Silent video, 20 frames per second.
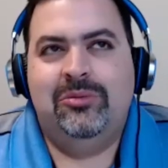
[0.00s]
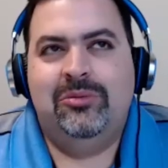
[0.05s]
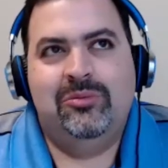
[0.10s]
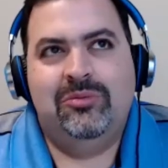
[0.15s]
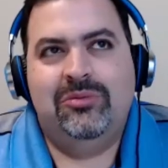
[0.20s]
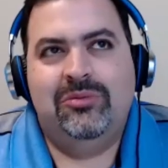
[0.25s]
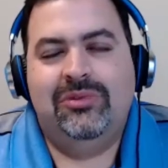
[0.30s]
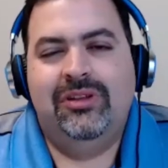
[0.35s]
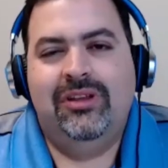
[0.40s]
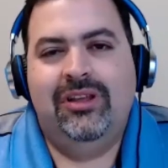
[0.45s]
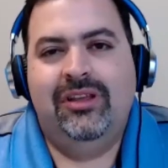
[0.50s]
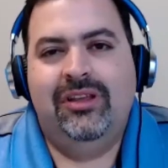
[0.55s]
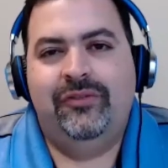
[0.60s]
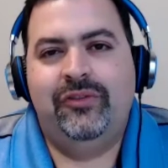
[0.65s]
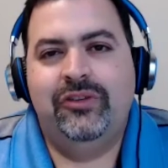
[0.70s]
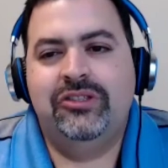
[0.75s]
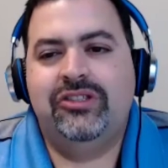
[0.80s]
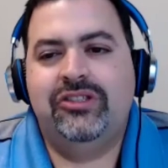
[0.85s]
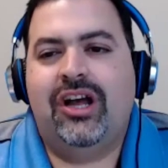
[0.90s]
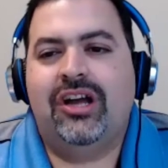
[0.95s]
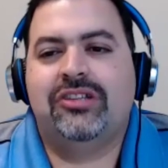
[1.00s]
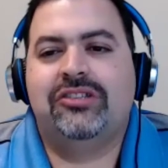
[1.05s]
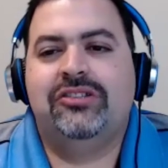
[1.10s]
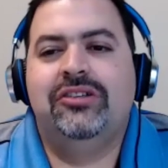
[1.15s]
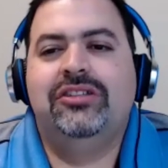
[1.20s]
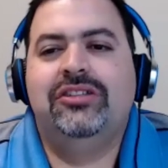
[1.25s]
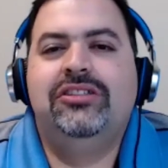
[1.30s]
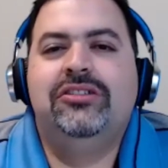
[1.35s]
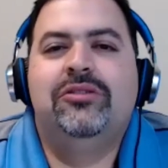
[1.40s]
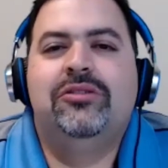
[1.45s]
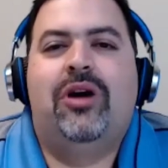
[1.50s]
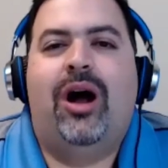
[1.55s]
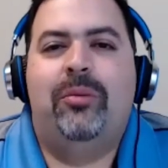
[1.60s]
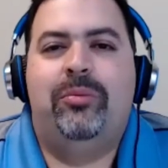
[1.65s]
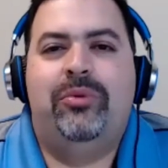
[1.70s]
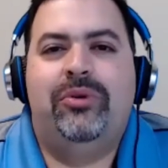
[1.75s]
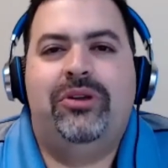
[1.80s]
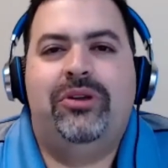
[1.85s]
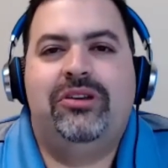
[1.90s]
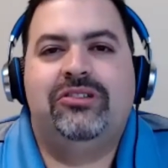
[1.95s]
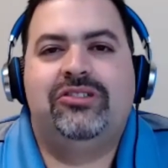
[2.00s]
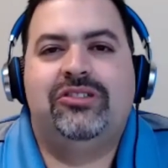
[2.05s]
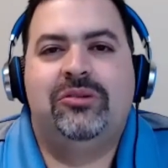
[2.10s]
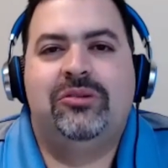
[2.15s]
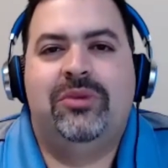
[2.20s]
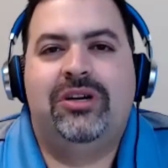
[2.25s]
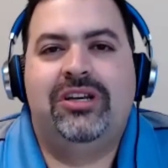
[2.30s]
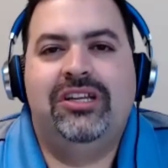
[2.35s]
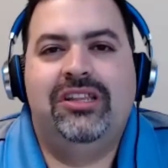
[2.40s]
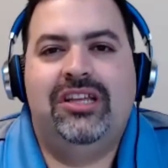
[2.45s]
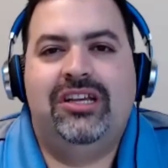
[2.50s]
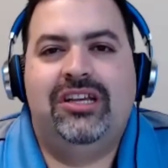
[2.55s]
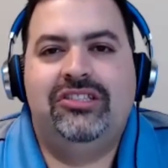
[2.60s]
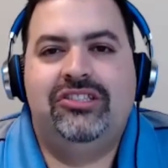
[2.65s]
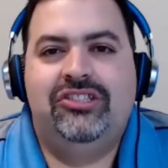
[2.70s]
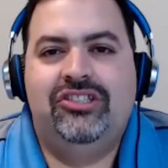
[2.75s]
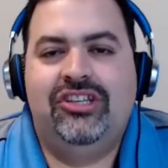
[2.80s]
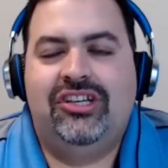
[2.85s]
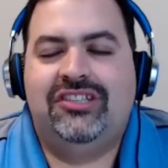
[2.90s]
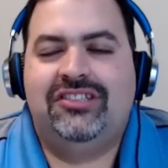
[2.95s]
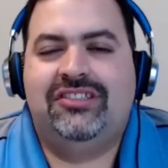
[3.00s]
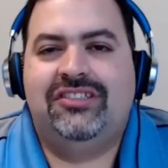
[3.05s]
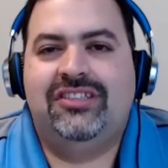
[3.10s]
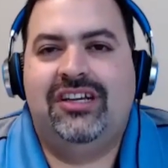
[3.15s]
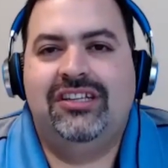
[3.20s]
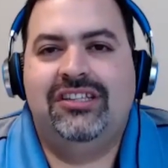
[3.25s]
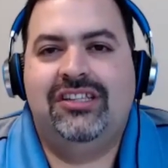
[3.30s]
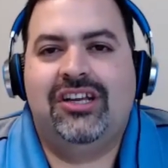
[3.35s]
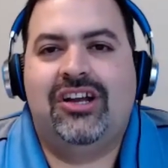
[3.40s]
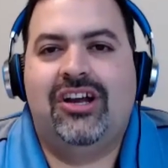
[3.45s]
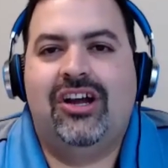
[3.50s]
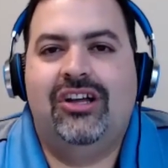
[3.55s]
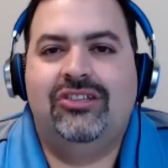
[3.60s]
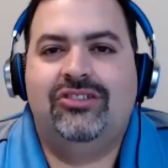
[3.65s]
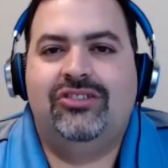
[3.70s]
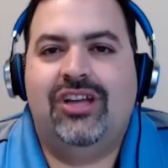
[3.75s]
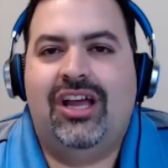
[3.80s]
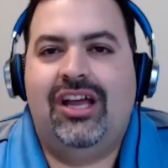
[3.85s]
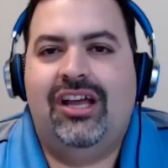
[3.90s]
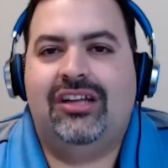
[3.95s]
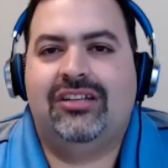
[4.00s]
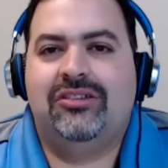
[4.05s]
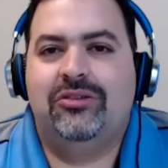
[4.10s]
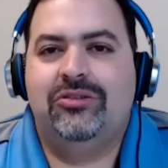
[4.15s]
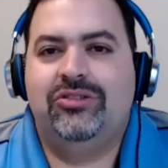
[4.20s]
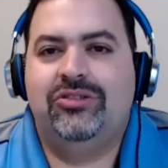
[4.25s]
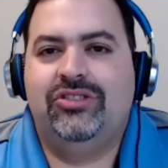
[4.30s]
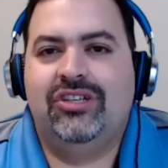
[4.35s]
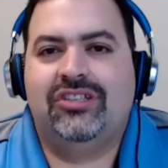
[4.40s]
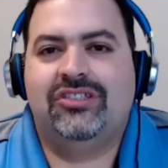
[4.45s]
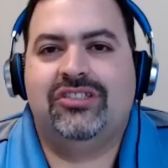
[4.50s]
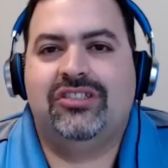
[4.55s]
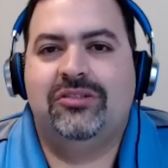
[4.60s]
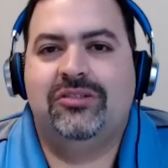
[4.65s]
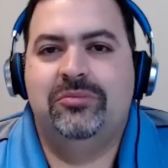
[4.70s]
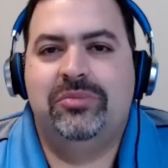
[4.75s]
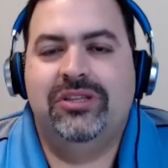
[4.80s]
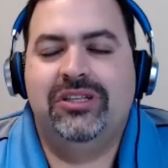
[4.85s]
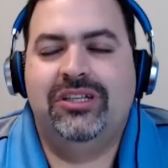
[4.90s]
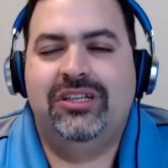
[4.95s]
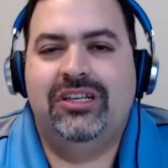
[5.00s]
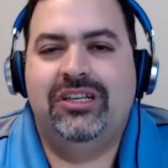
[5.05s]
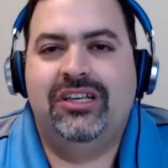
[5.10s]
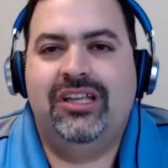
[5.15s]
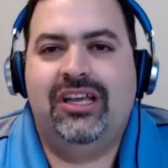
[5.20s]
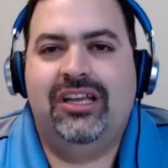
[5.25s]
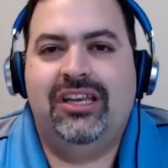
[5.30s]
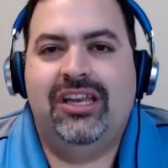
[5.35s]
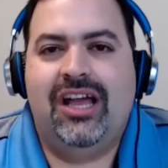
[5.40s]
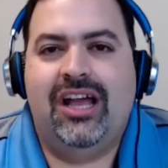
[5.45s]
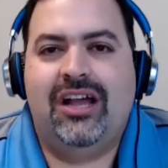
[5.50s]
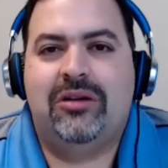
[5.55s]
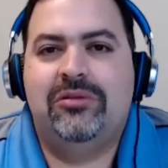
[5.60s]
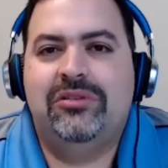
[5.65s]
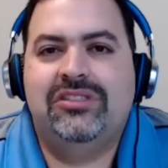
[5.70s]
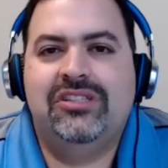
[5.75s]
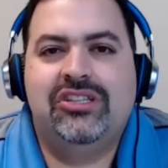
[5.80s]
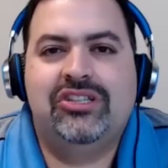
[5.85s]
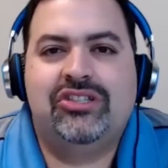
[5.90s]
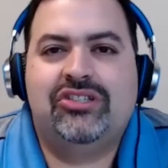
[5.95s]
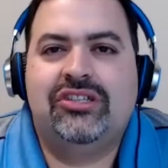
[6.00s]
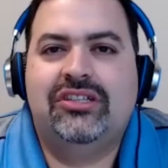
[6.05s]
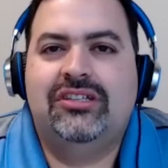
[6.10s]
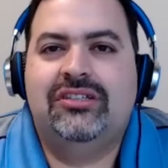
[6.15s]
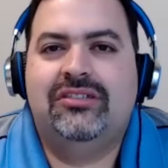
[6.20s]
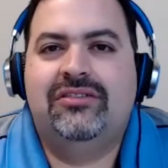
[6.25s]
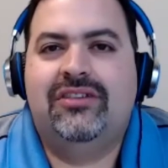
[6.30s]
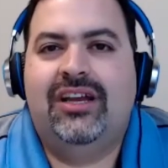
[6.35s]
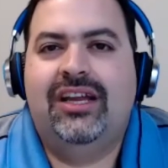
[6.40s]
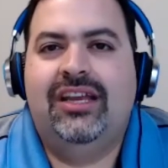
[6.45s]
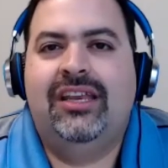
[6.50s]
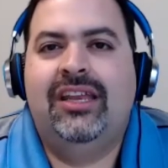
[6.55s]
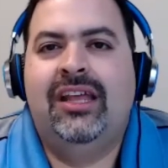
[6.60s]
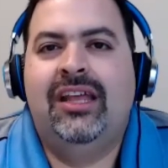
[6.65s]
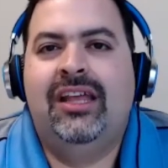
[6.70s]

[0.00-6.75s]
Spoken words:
if you talk to a new operator, somebody that just signed a contract or just completed an acquisition, right?